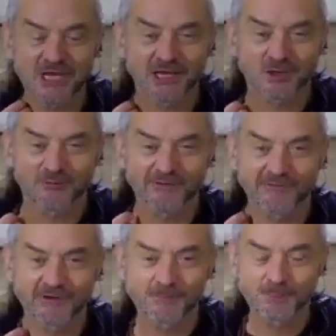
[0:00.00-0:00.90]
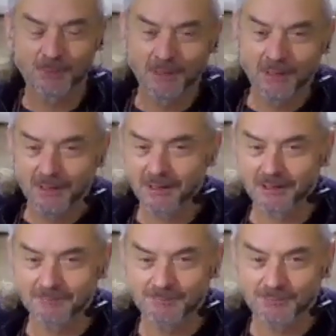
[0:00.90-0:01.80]
J Acquaviva.
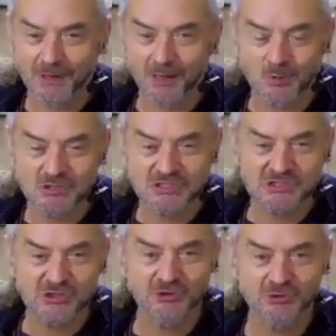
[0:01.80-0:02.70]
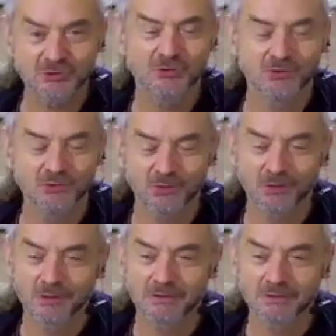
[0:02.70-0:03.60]
Um, I wanted to
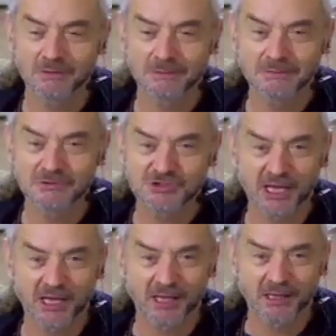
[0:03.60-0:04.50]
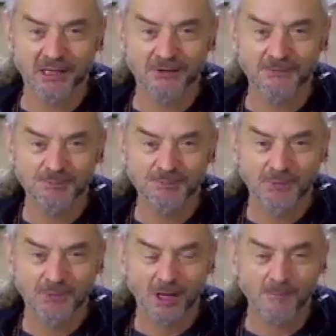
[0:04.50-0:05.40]
share
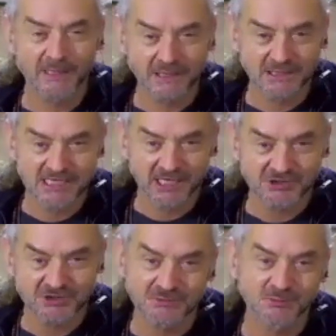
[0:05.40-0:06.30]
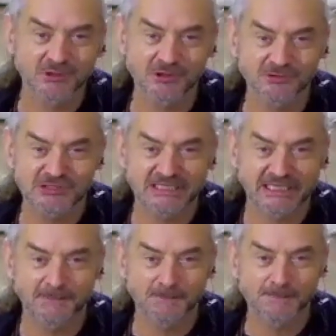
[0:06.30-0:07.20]
a meditation with you
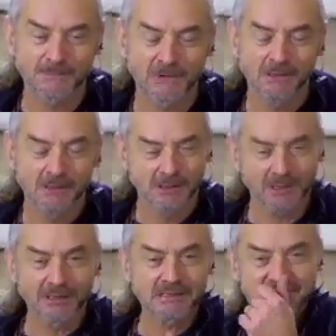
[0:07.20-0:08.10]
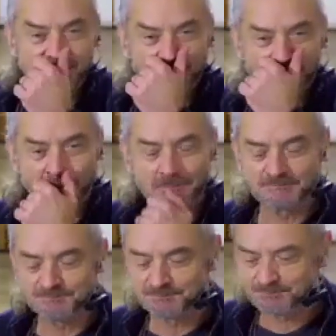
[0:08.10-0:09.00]
today. It's, um,